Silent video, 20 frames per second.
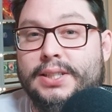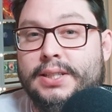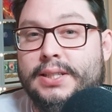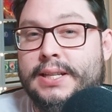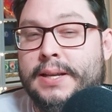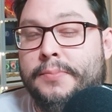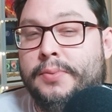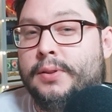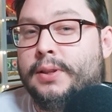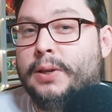And
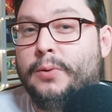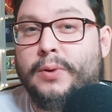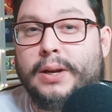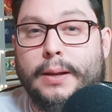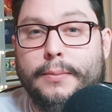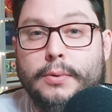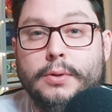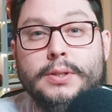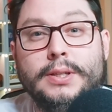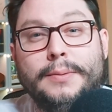typically when
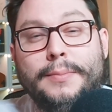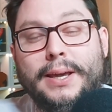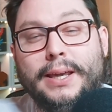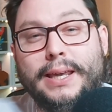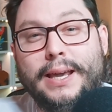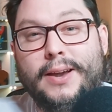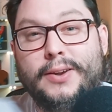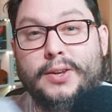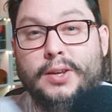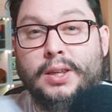I'm using my
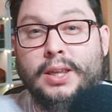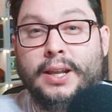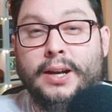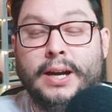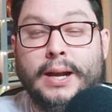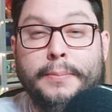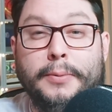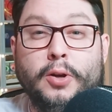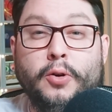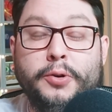calculator,
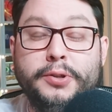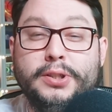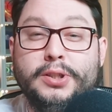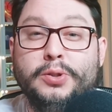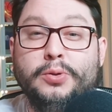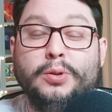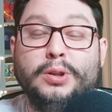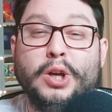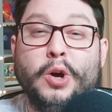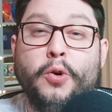I'm going
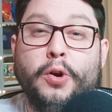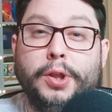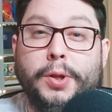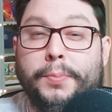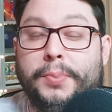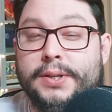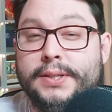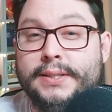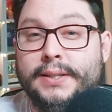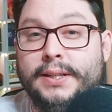to lower the
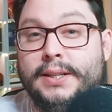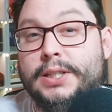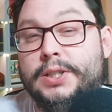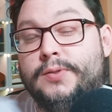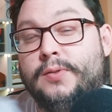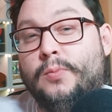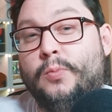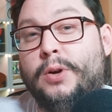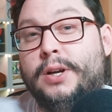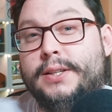percentage
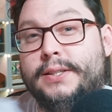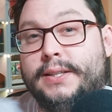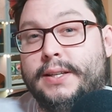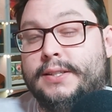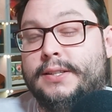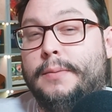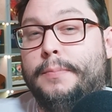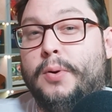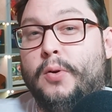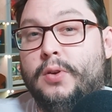from what it
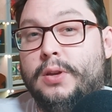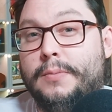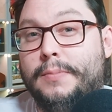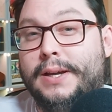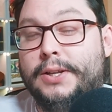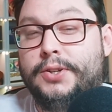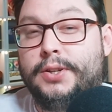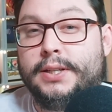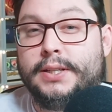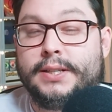says on
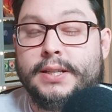PokeMetrics,